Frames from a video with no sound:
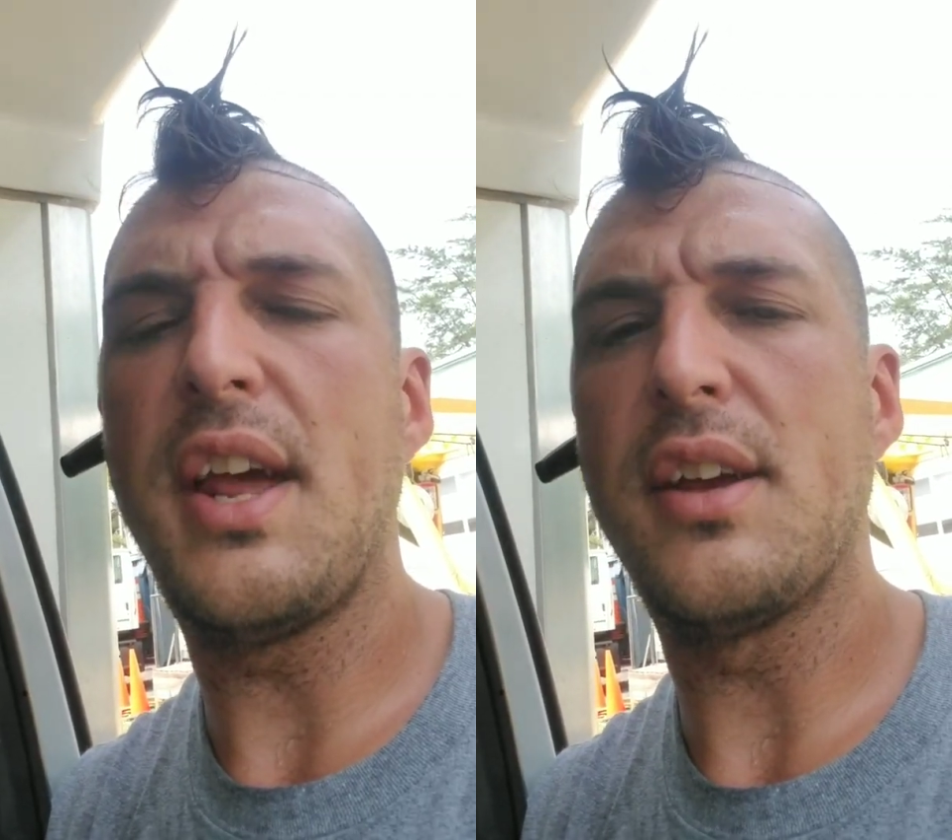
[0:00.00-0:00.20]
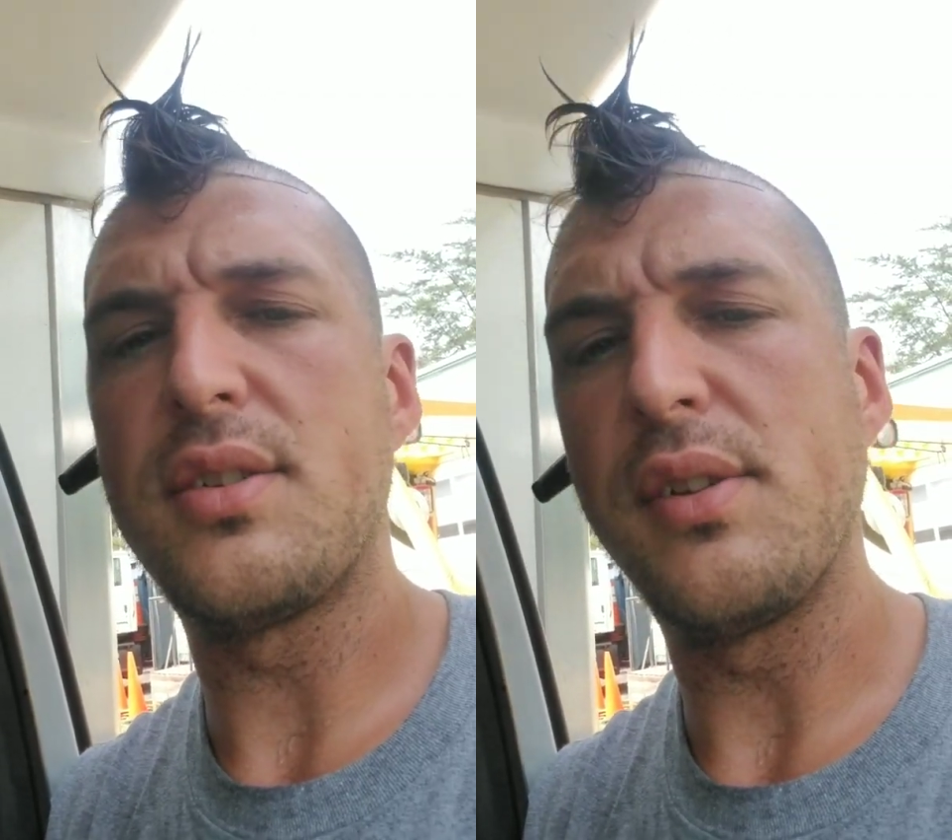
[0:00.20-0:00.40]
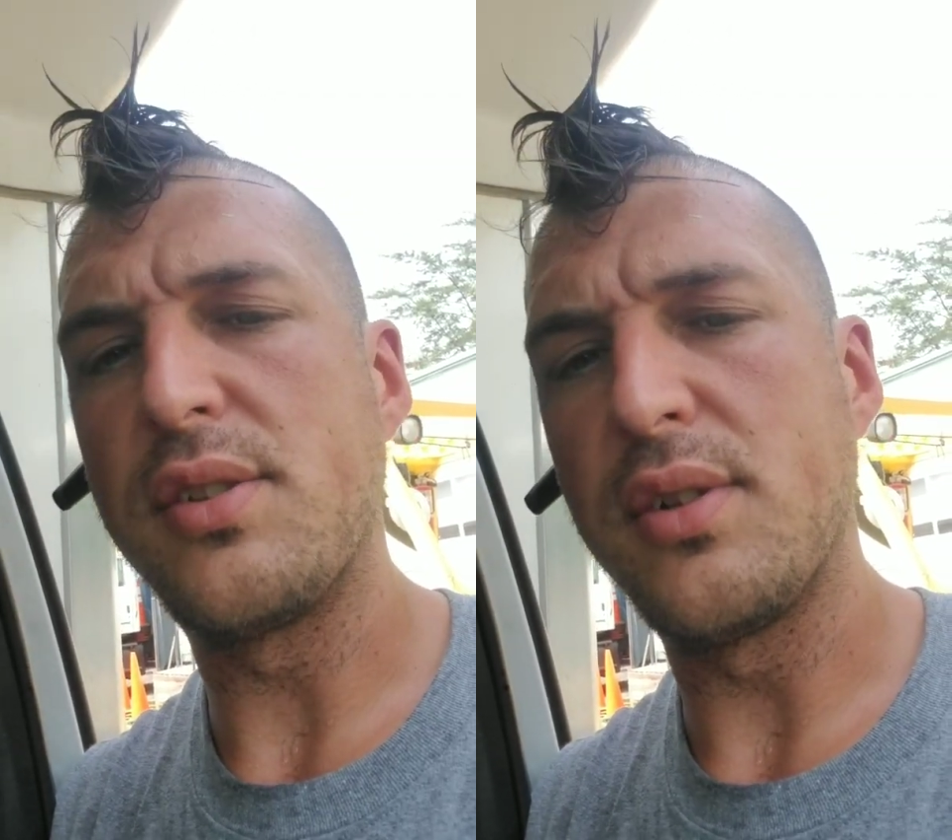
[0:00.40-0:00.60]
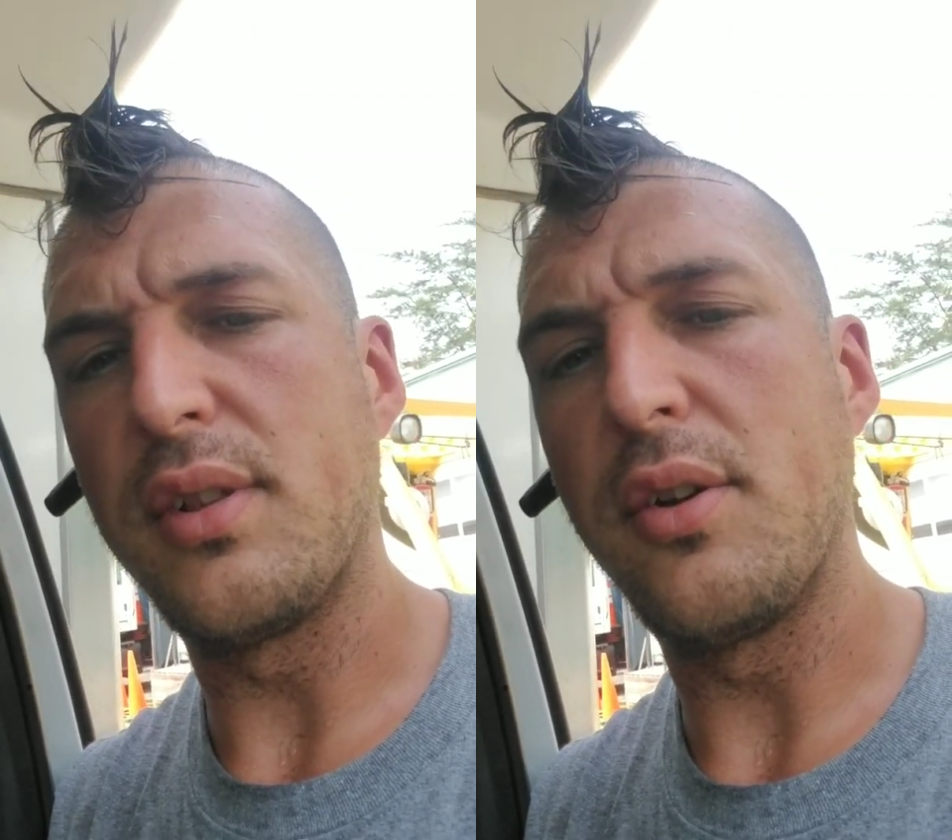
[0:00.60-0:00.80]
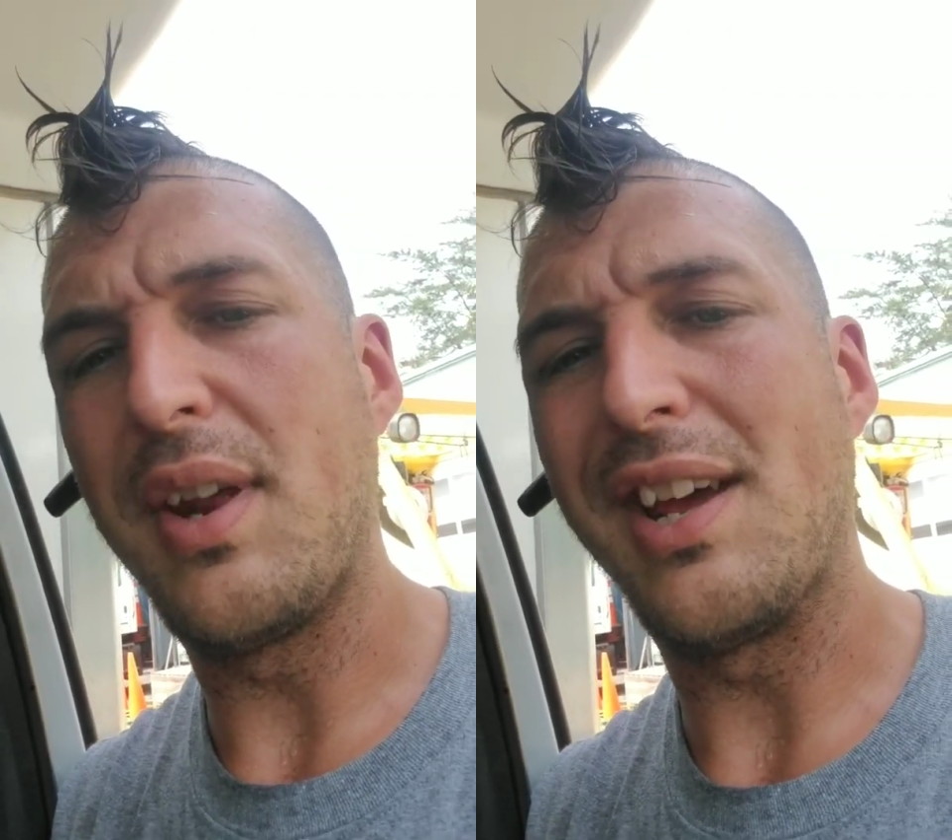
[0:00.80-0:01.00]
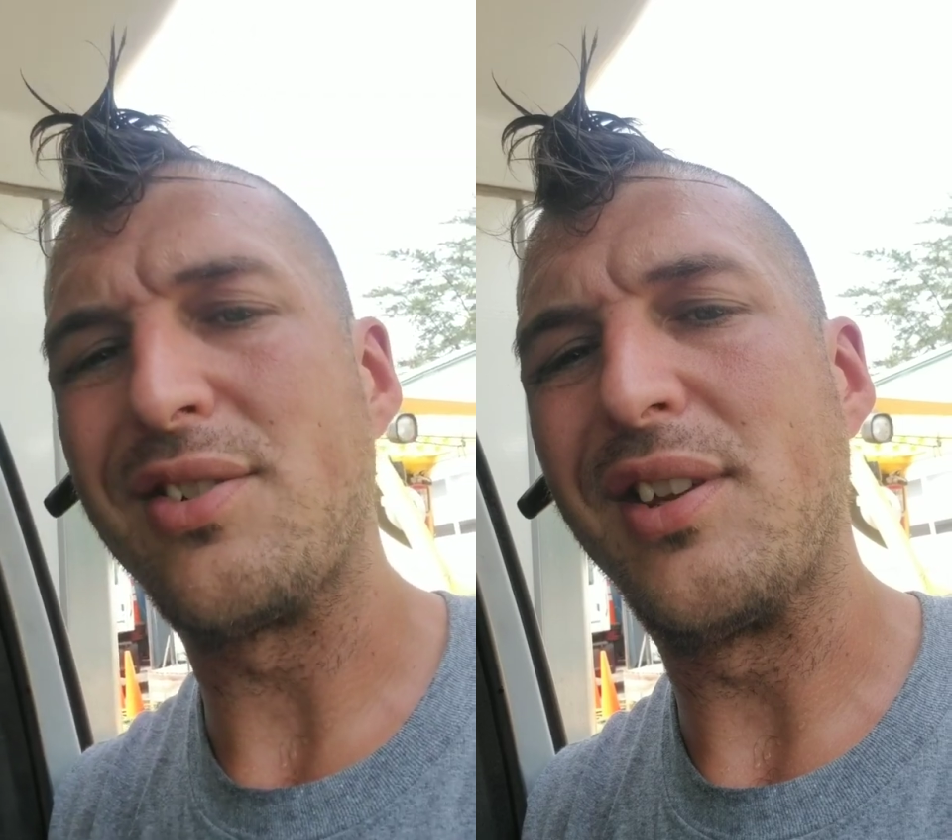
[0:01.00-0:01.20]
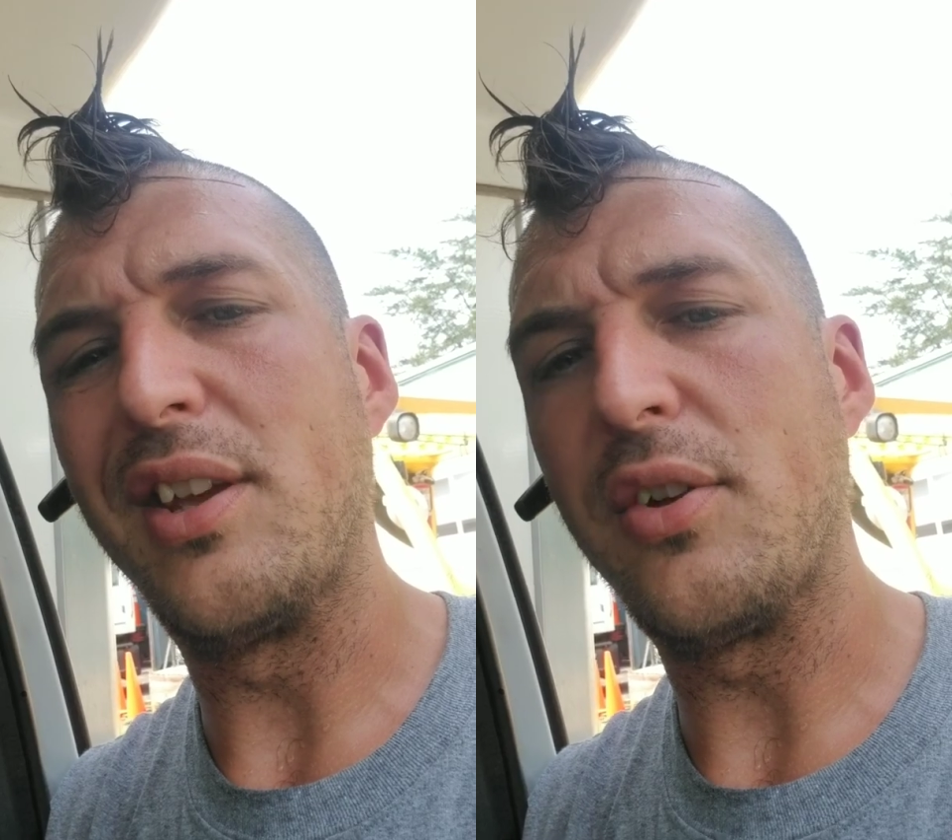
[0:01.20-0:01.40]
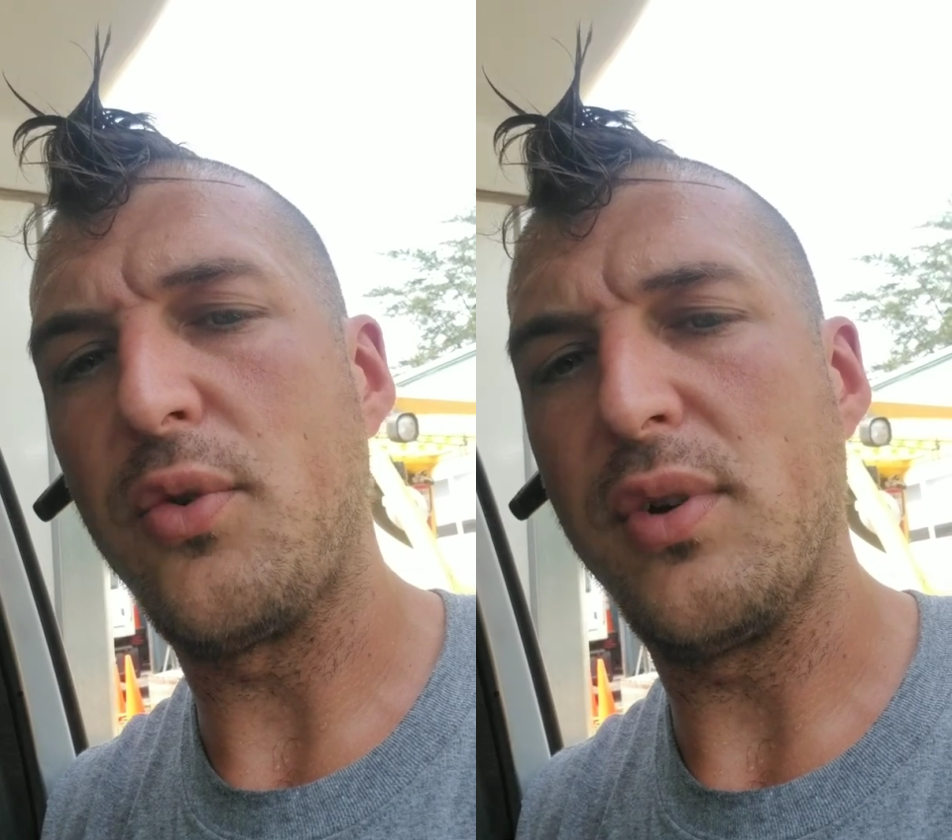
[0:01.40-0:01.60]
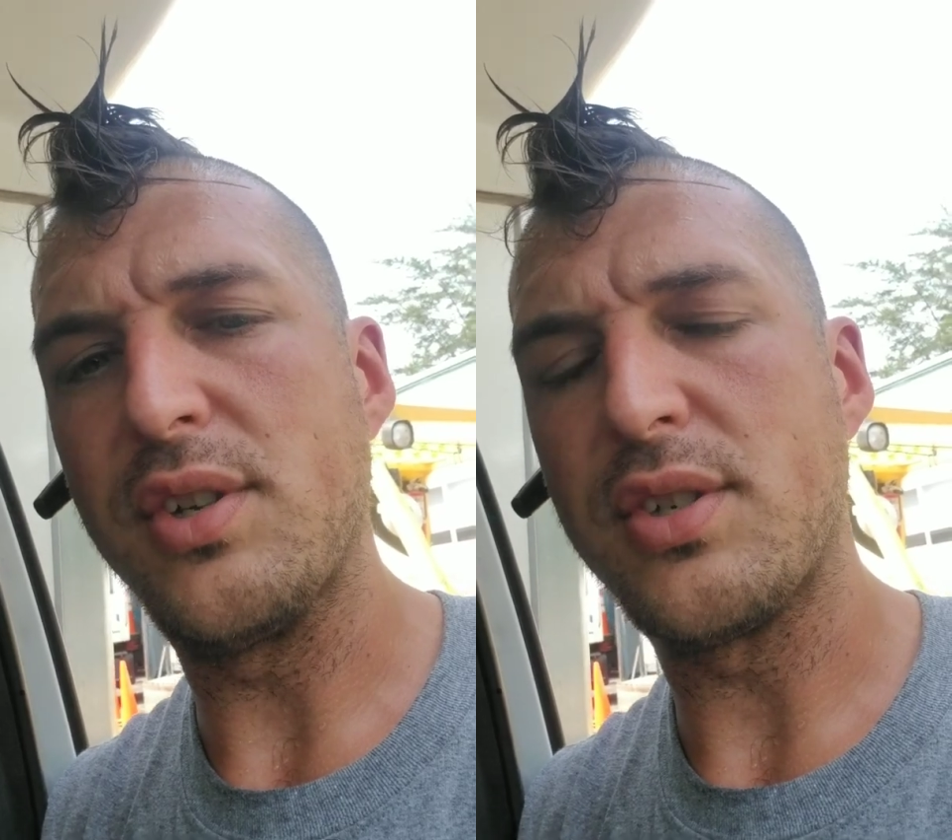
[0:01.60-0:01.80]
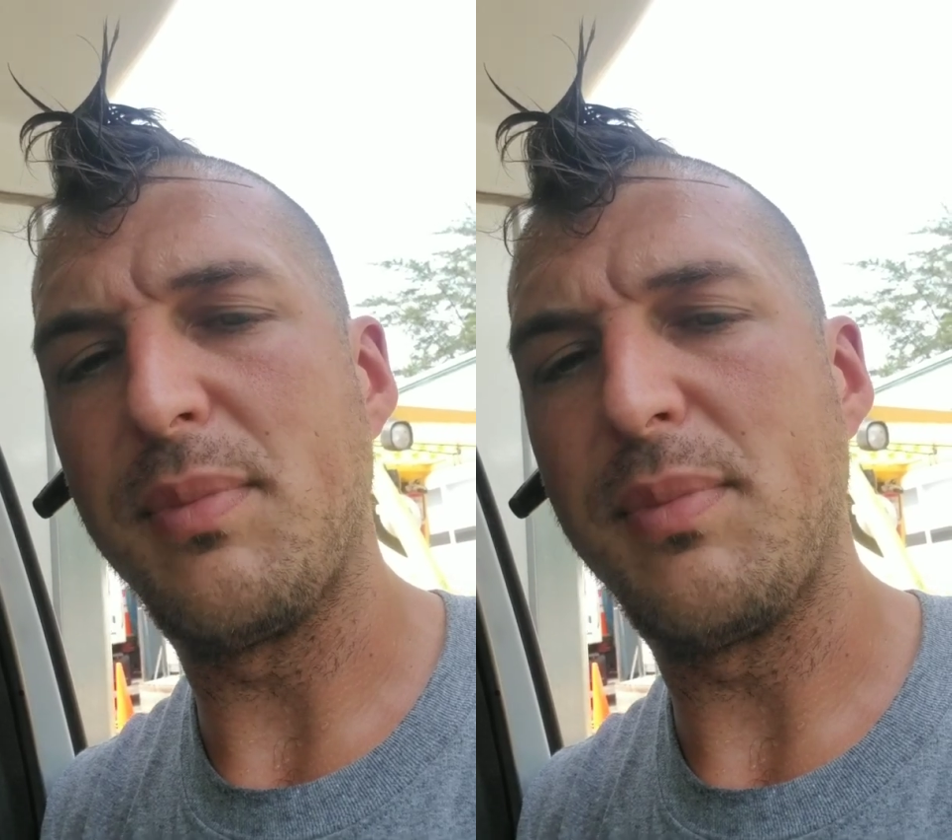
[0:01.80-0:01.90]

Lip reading: actually soot load actually increased.